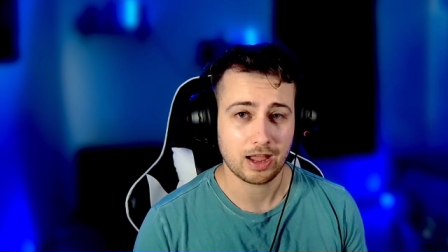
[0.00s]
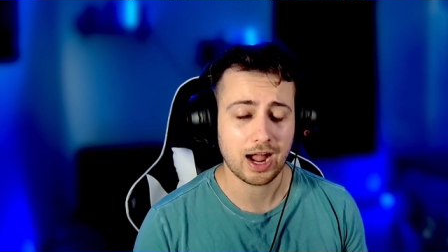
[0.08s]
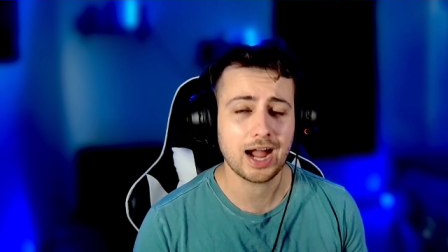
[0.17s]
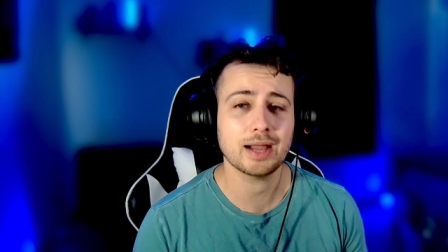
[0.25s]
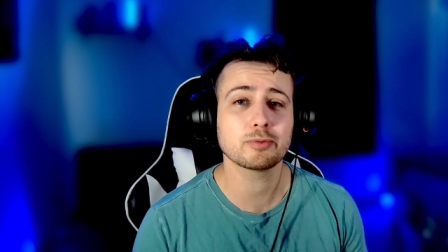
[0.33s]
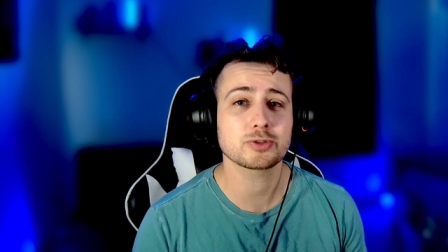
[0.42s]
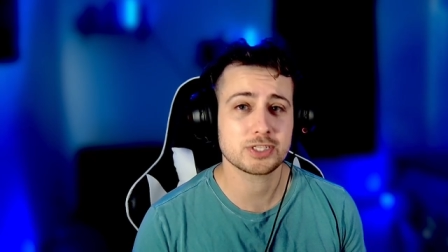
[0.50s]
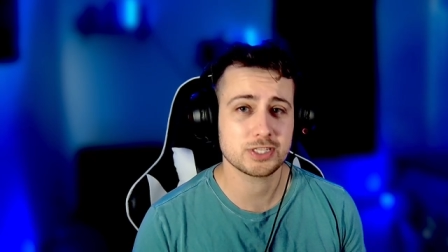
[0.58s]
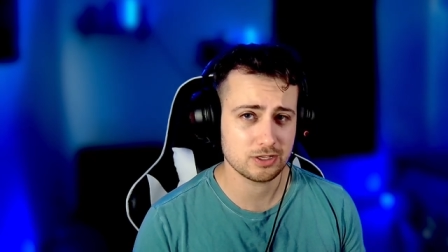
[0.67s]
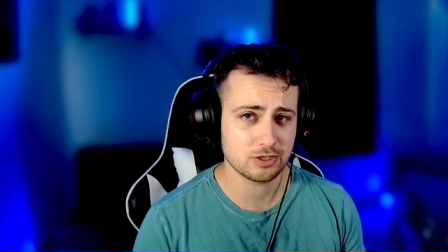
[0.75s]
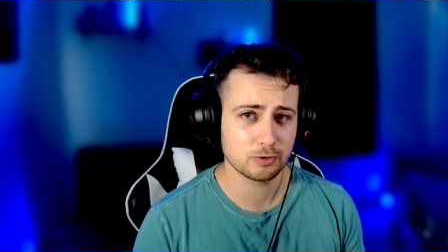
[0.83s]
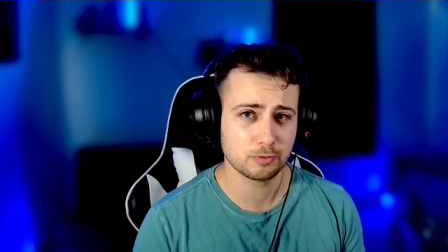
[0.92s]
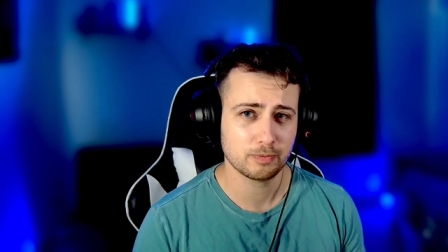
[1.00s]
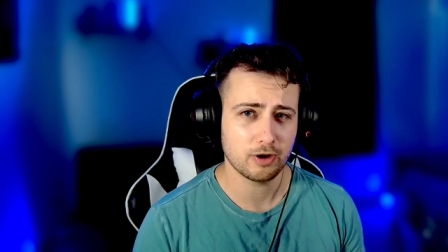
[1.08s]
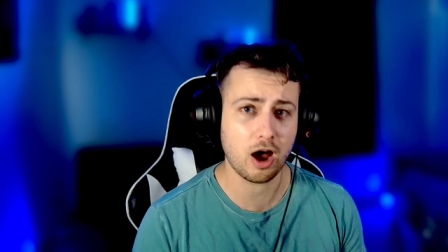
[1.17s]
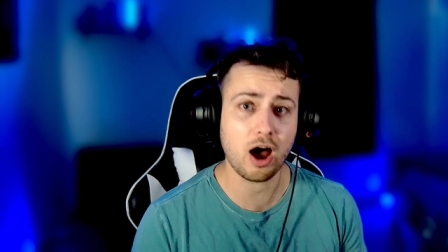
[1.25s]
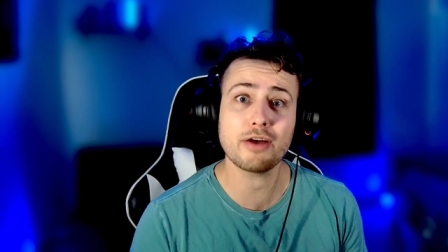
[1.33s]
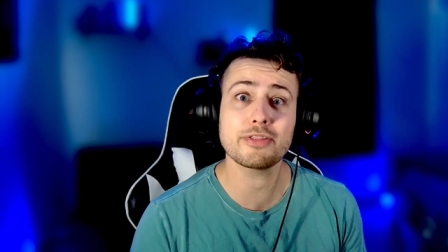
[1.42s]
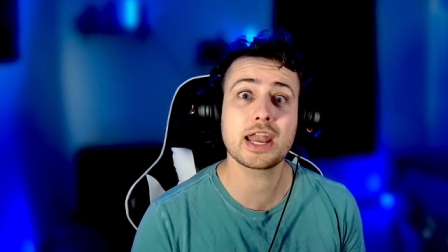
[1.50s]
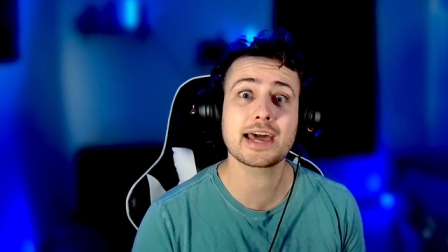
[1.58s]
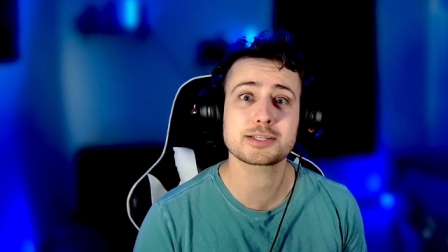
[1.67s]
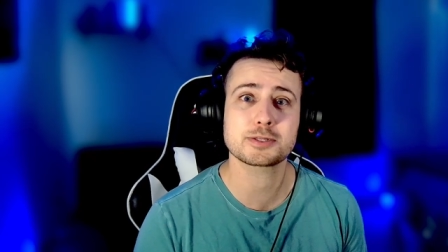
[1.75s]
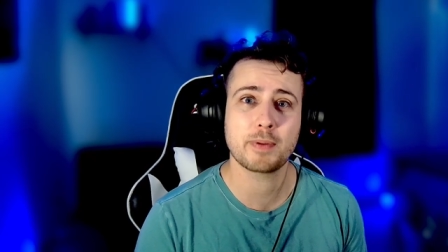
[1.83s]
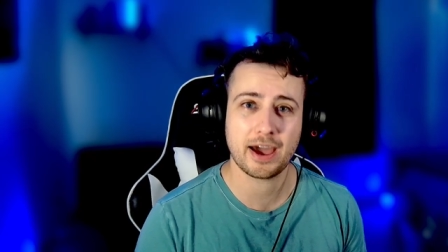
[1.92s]
I will see you on the
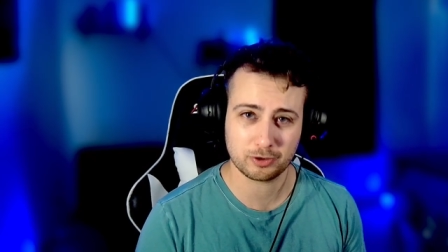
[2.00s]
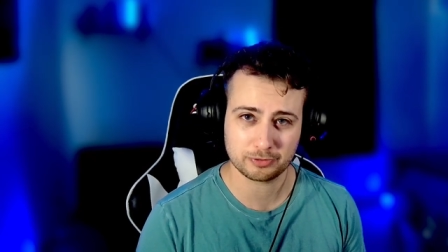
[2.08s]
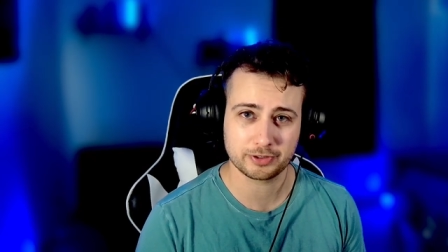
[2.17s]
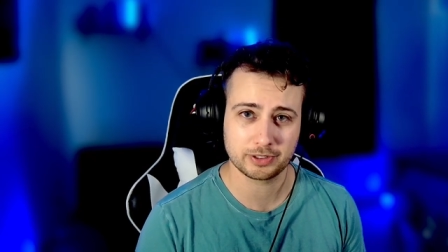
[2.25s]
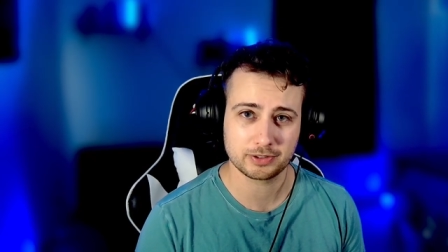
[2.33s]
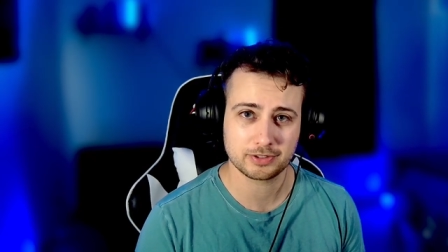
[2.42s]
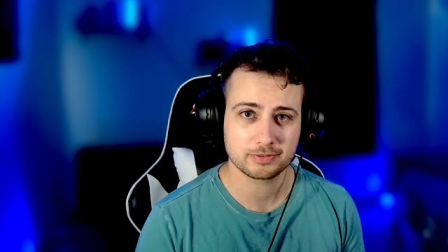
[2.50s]
next battlefield.